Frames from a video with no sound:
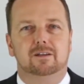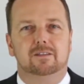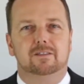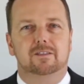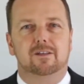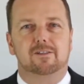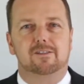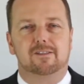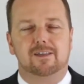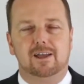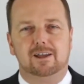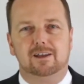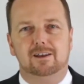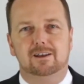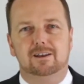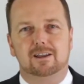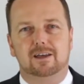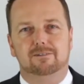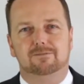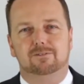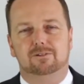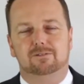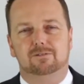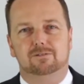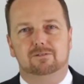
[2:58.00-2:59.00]
The second
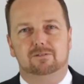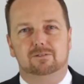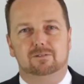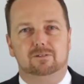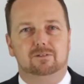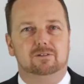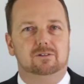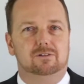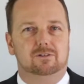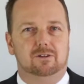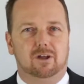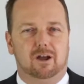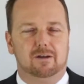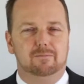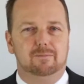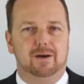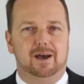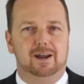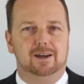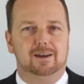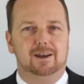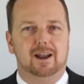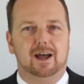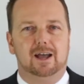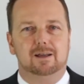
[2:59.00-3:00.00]
level
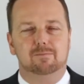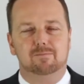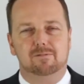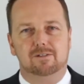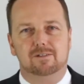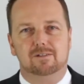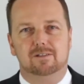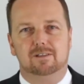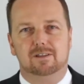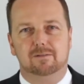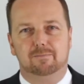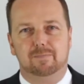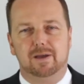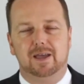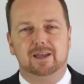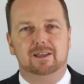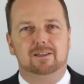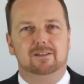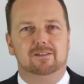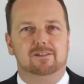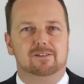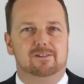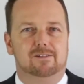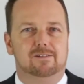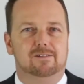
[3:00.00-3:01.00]
domain names
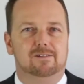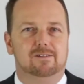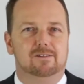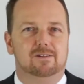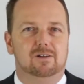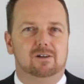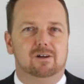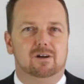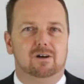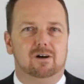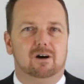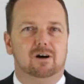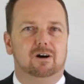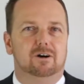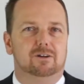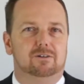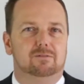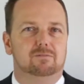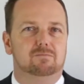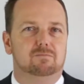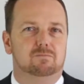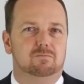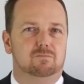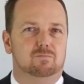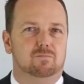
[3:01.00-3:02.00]
depends
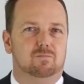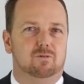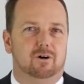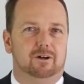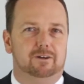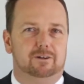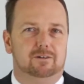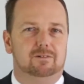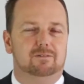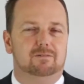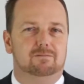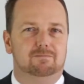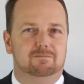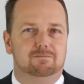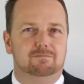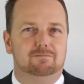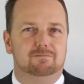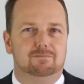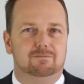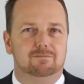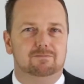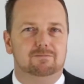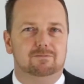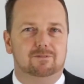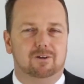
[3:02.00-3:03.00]
on what
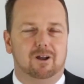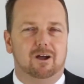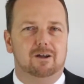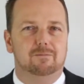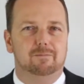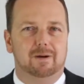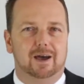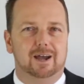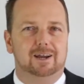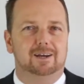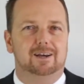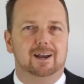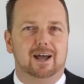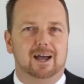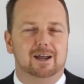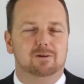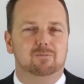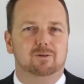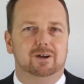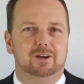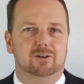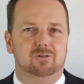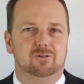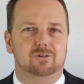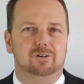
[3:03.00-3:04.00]
domain name
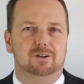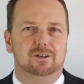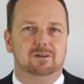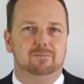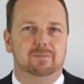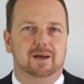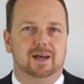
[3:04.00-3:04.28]
we're talking